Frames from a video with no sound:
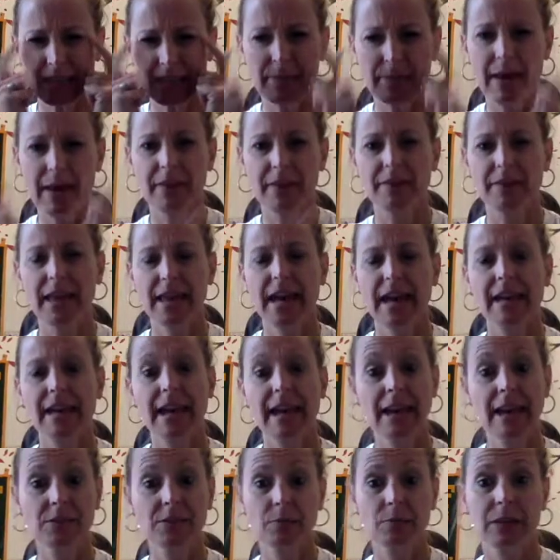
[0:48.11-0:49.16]
about that
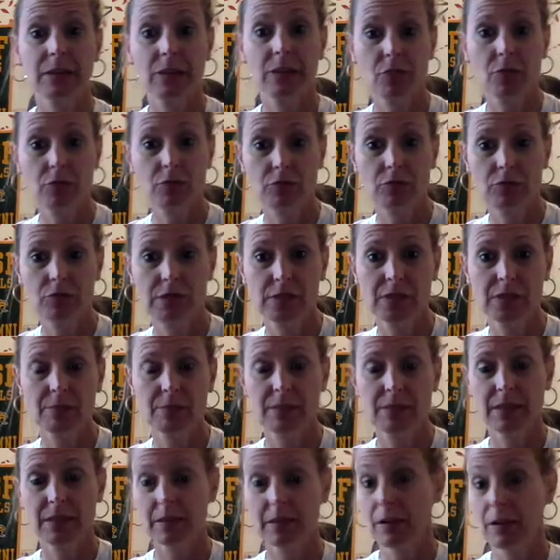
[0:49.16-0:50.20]
as we go through some
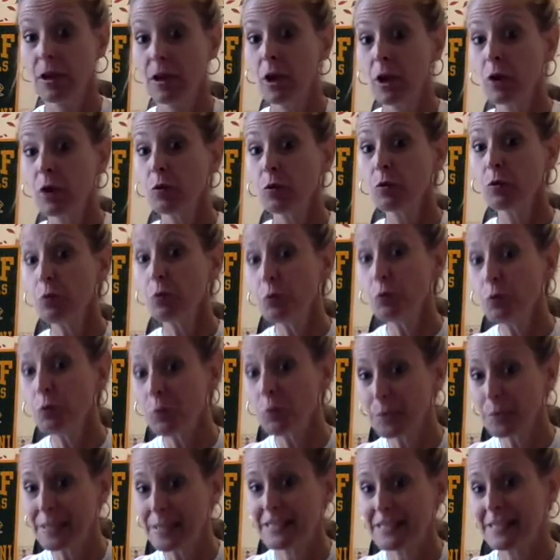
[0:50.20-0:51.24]
of the cool
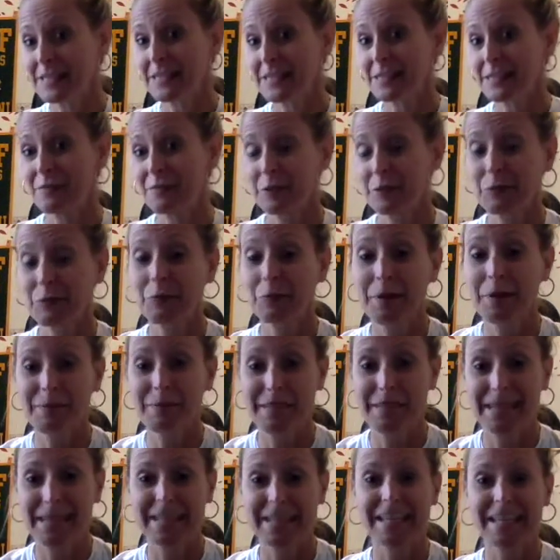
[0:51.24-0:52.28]
pieces of
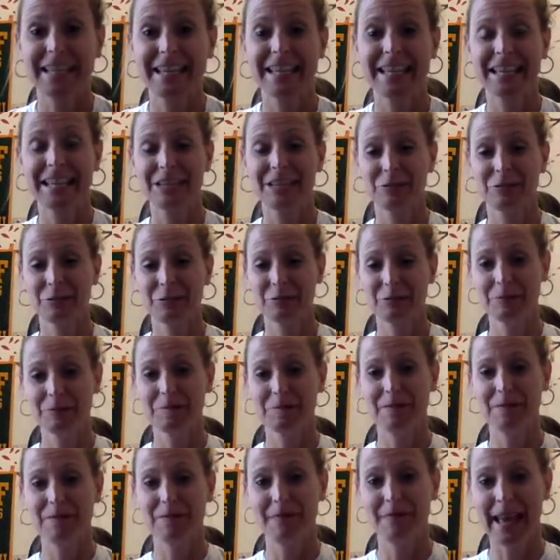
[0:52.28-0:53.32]
equipment in your
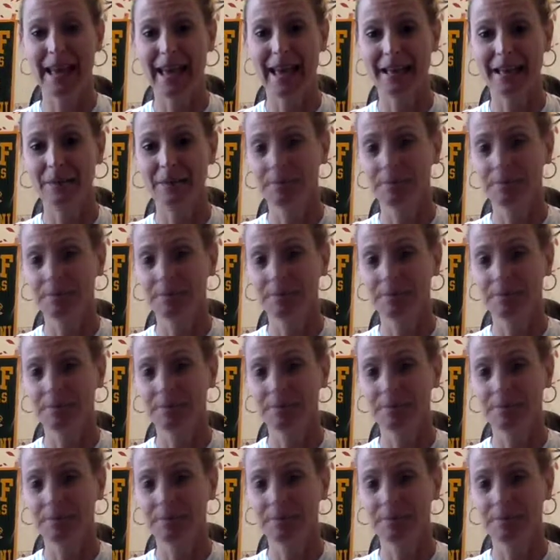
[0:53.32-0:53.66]
equipment bag.